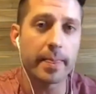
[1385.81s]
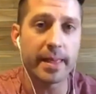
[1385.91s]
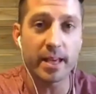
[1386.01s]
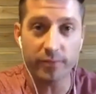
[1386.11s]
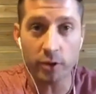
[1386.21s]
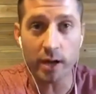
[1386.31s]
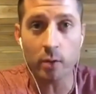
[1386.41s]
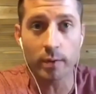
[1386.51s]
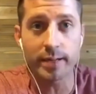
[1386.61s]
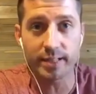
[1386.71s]
if you're
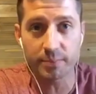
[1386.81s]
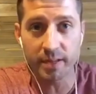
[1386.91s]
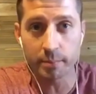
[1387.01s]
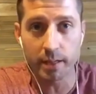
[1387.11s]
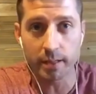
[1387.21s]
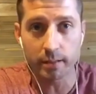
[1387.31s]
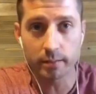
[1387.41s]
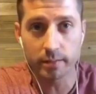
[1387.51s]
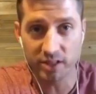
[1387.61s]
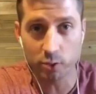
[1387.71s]
not ready to spend money,
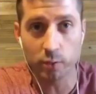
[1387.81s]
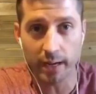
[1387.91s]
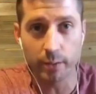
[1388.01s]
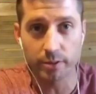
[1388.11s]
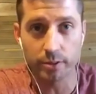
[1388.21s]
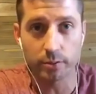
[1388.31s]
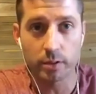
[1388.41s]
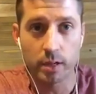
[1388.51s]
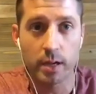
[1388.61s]
this is what I would do.